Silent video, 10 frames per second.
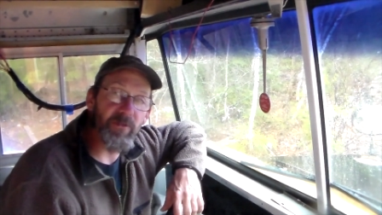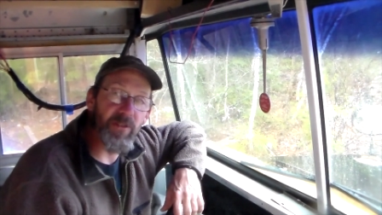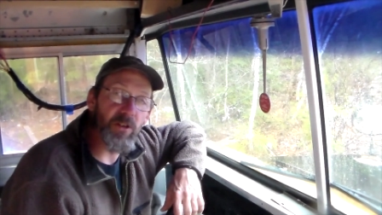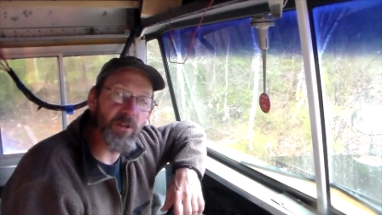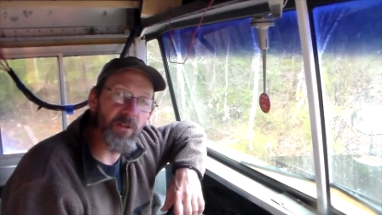
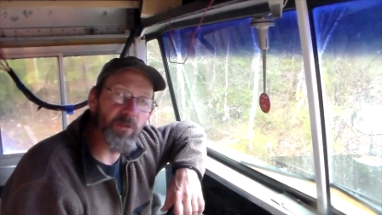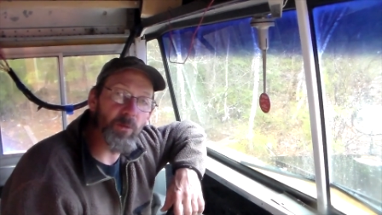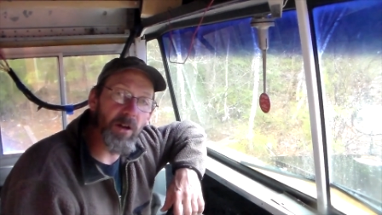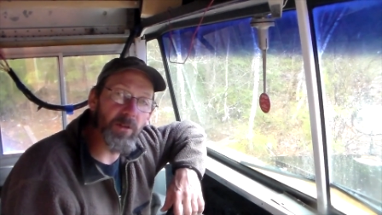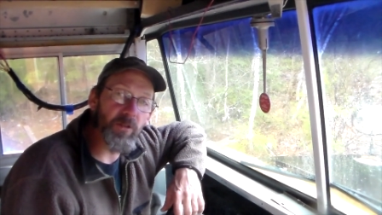vehicle
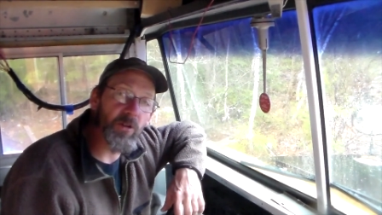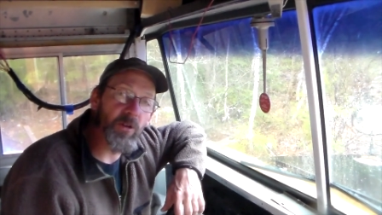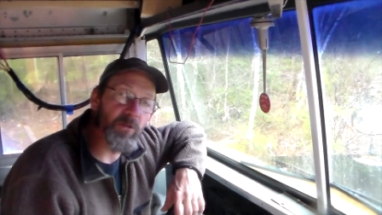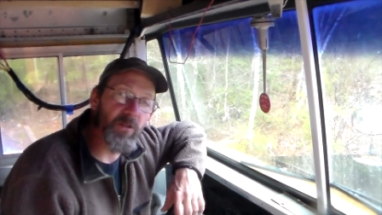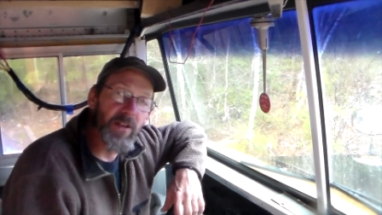as well, so you
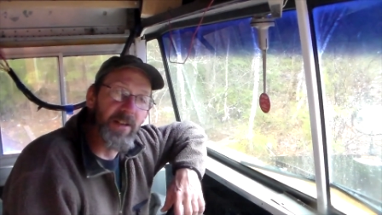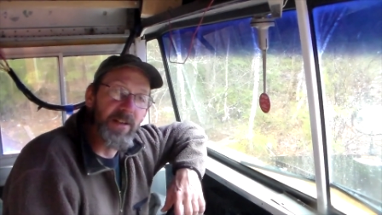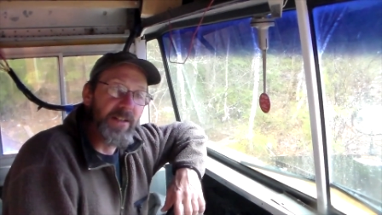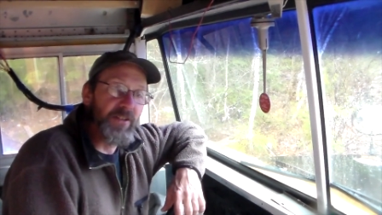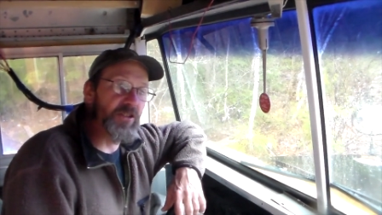don't
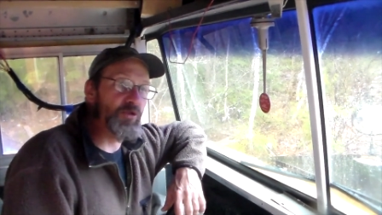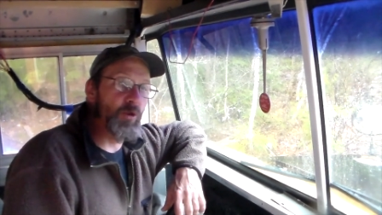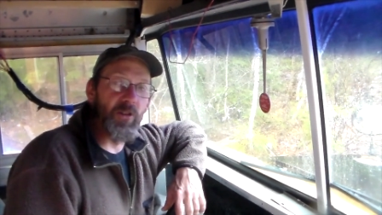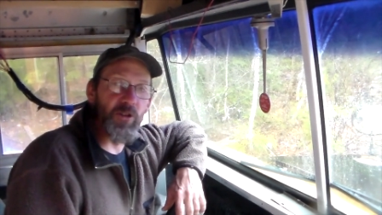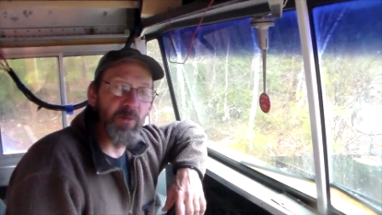
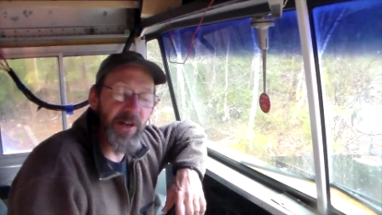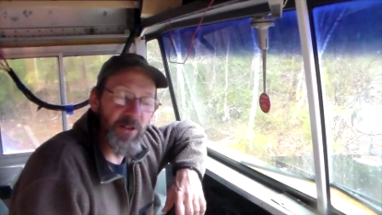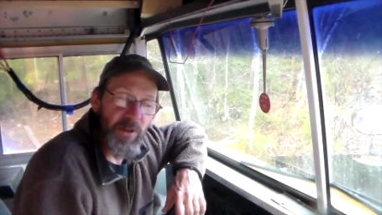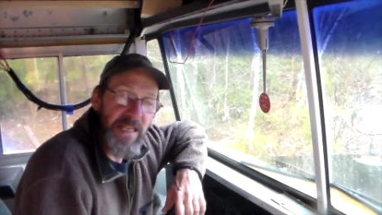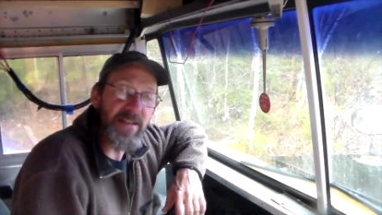destroy those
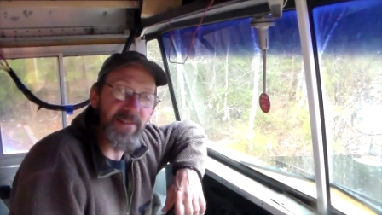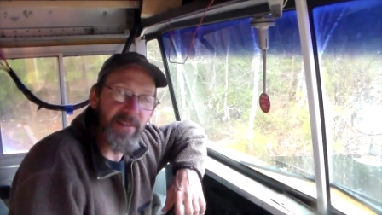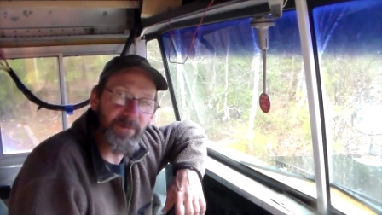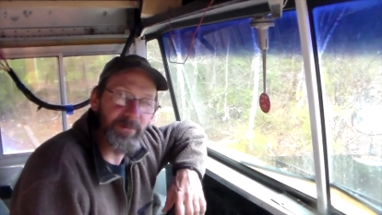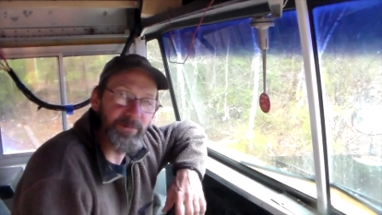brakes with heat.